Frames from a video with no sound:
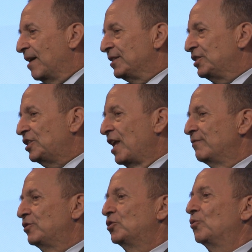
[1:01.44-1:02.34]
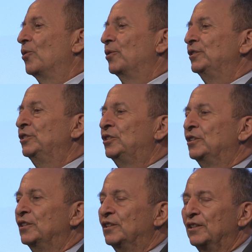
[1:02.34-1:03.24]
a set of
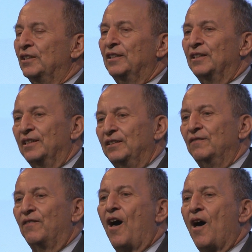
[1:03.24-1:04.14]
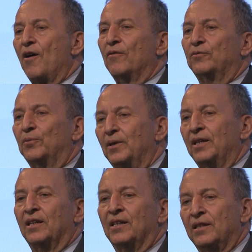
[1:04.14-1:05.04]
stories involved
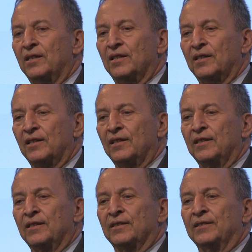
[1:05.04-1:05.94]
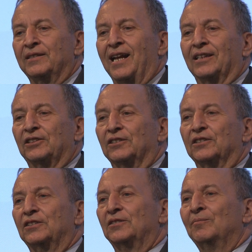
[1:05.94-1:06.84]
with
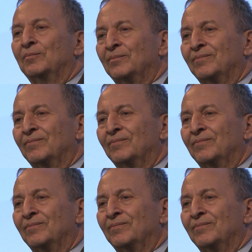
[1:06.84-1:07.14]
nationalism